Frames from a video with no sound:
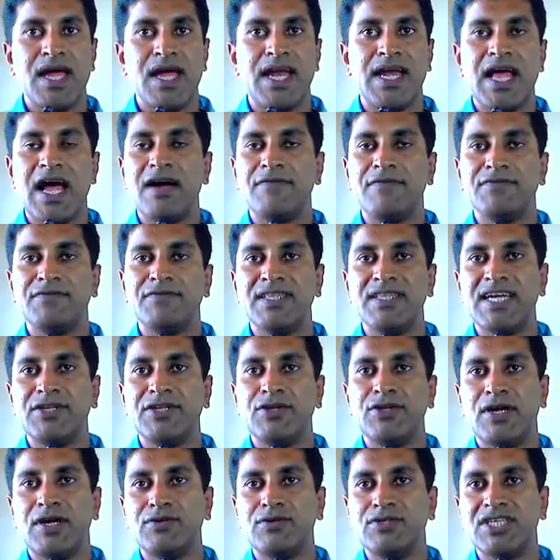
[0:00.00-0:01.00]
and after
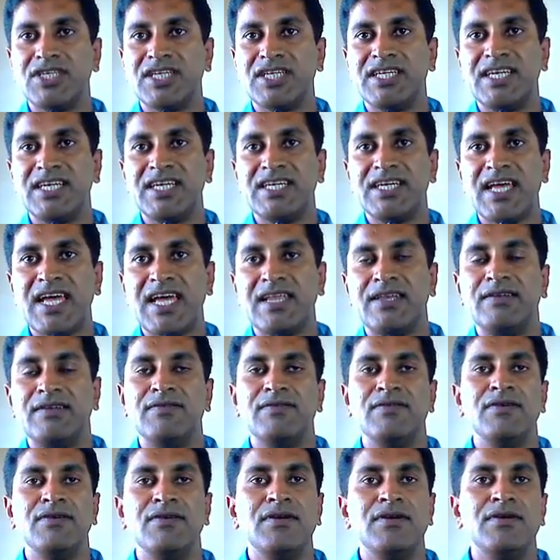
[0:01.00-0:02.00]
that you have to generate an
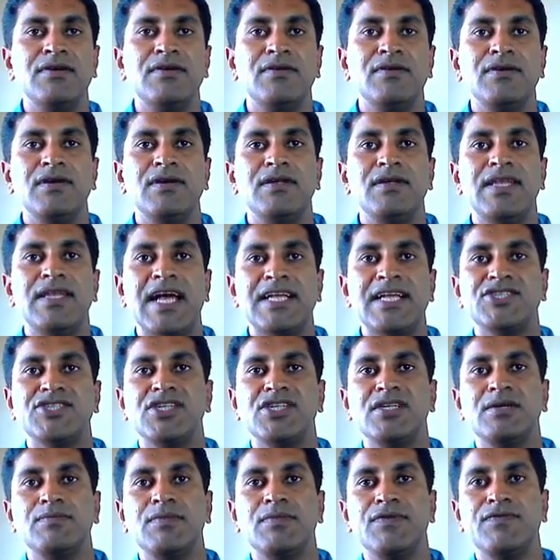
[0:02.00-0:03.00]

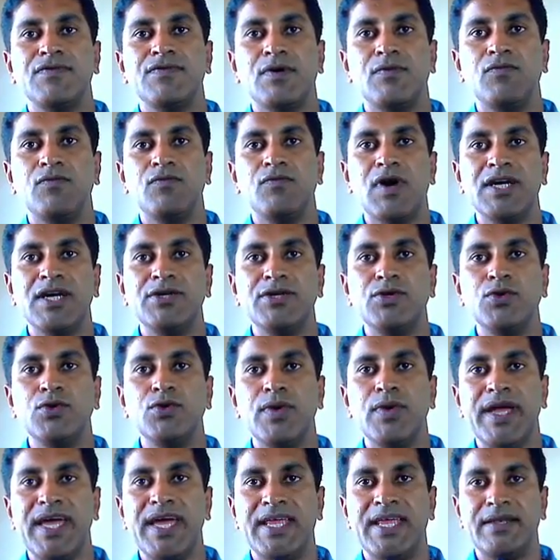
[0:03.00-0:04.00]
natural number from 1
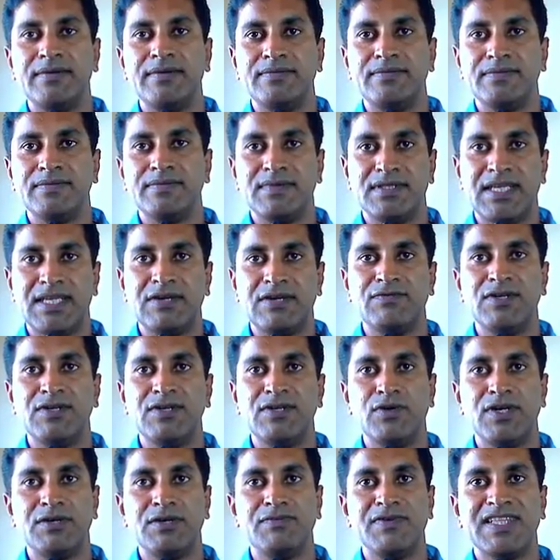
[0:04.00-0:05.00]
to n. That will
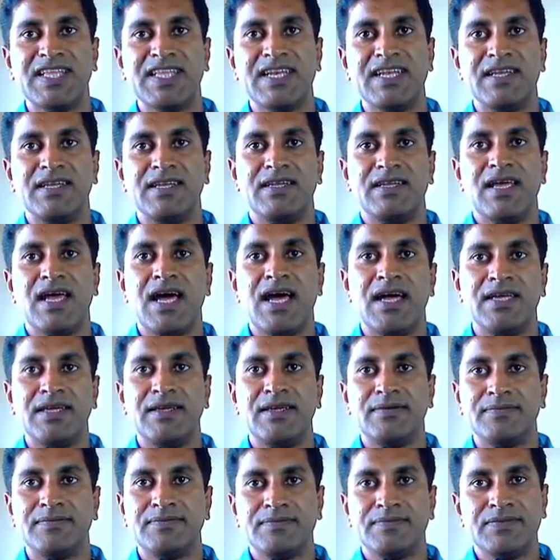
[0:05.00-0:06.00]
do it with an
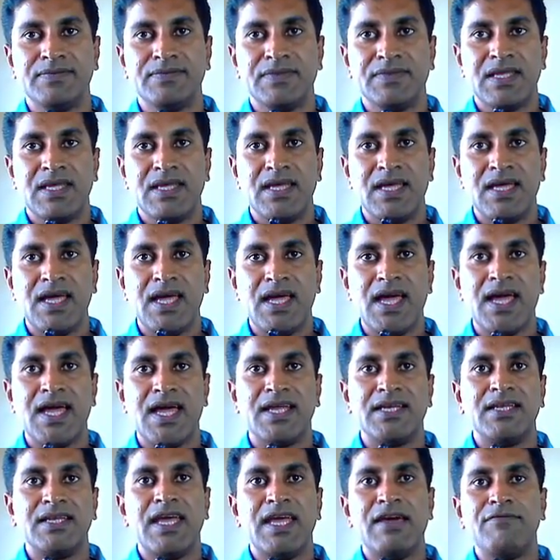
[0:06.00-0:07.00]
I,
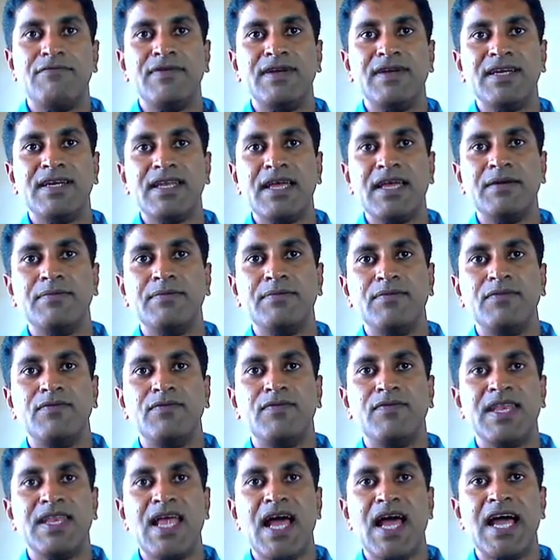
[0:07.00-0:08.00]
and every time
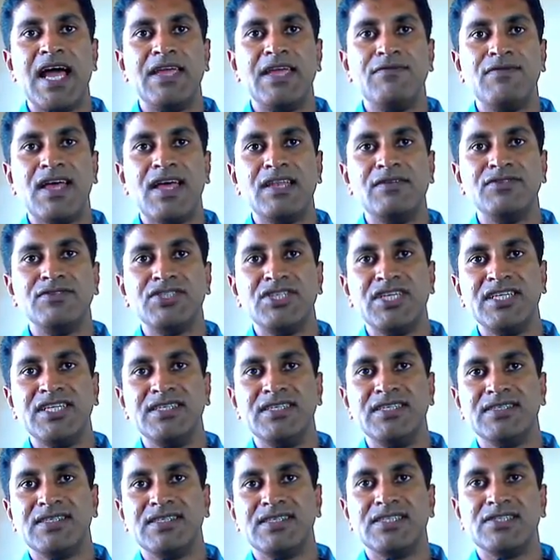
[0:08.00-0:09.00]
when I value
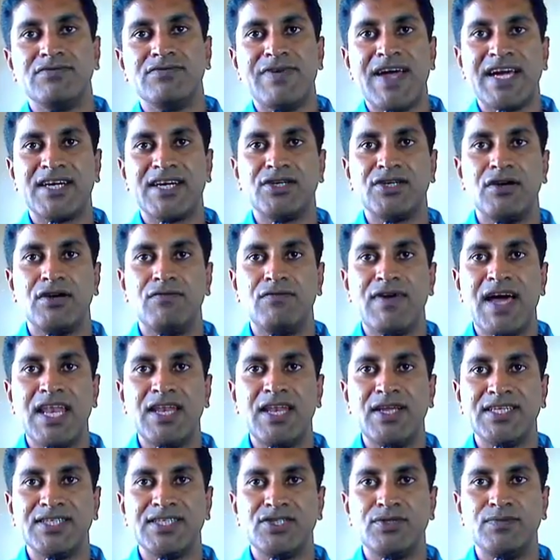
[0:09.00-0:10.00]
changes, its factorial
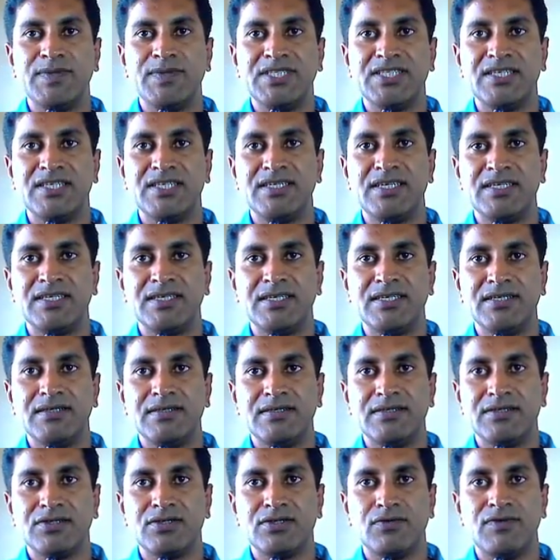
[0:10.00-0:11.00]
value has to be generated.
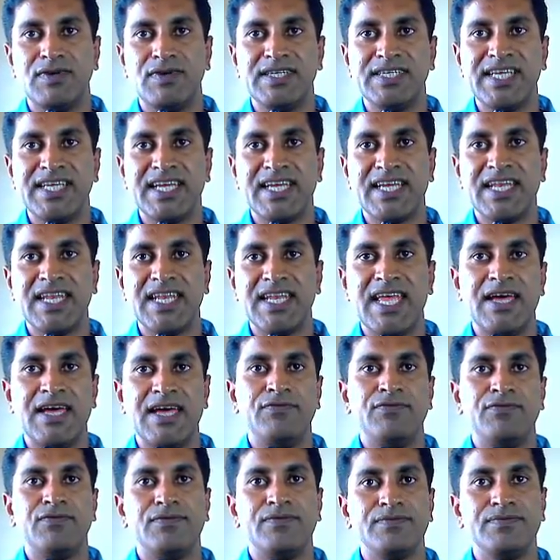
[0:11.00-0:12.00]
So we'll take an
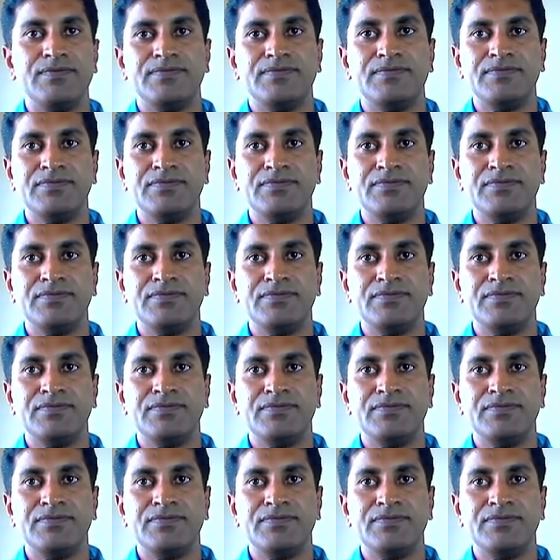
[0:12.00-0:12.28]
f,